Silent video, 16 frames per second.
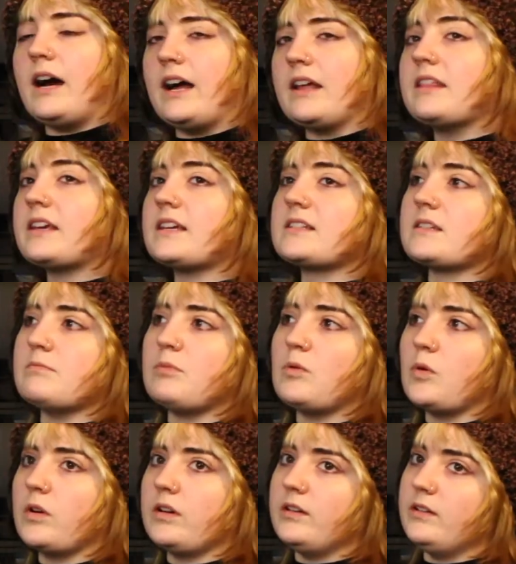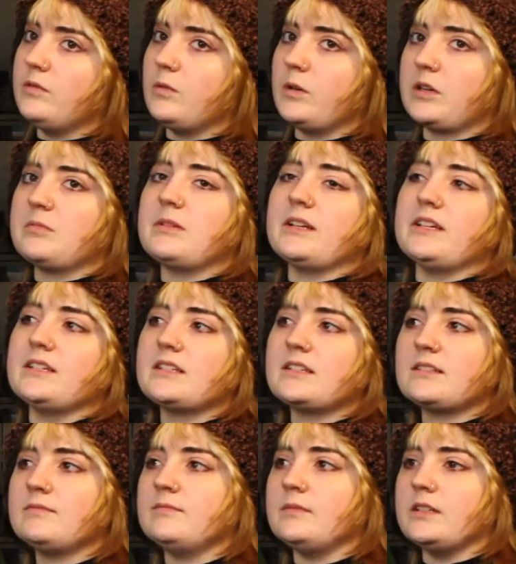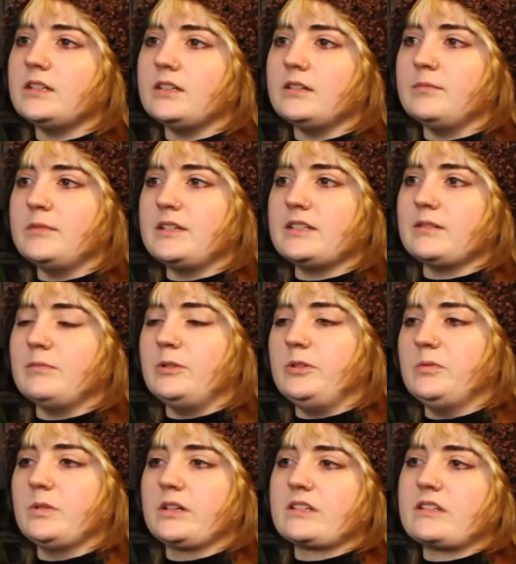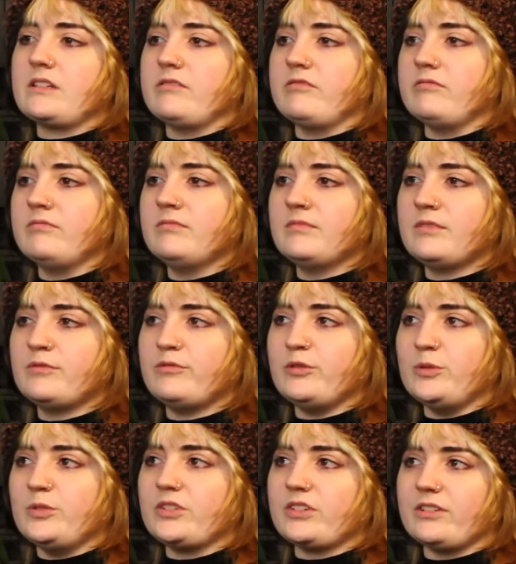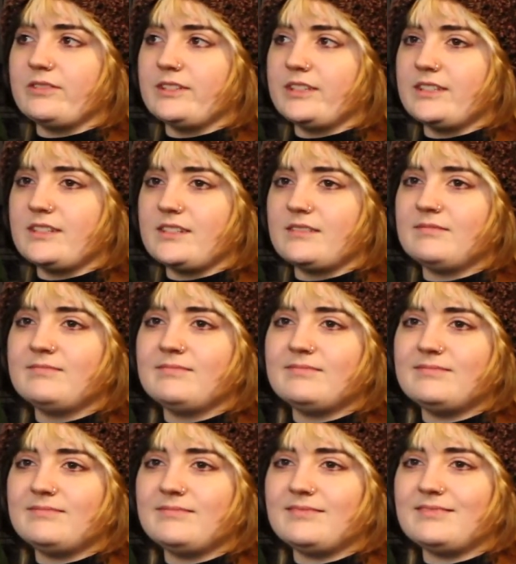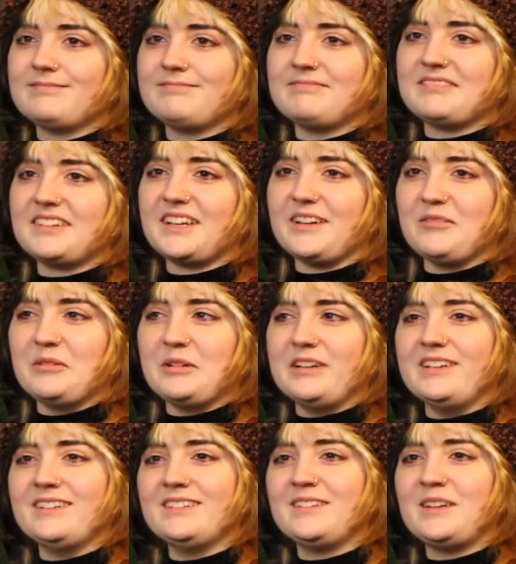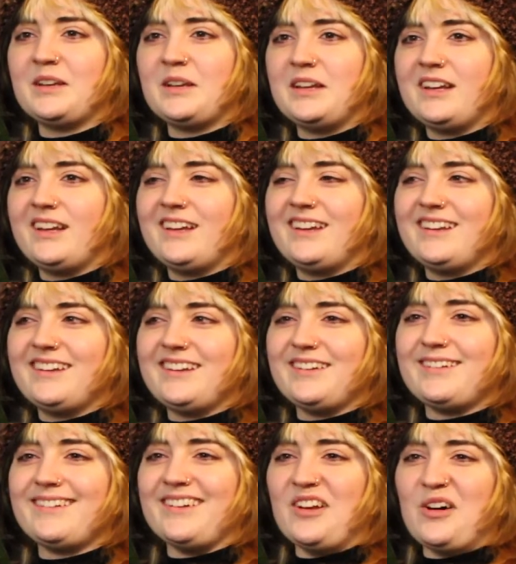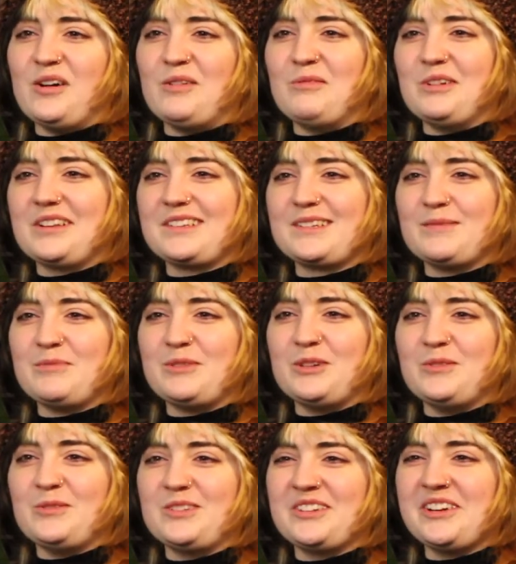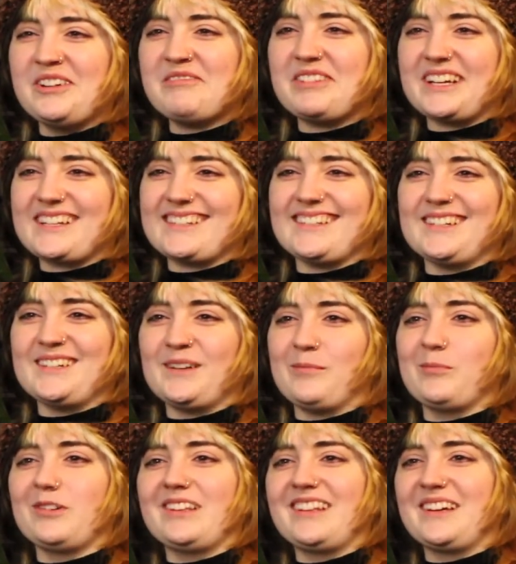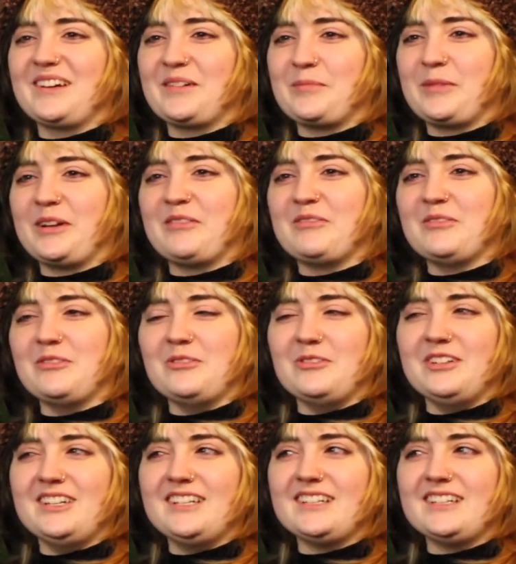I think it's important in a workplace. As someone who works in food service, I would not want someone who's not vaccinated breathing on my food.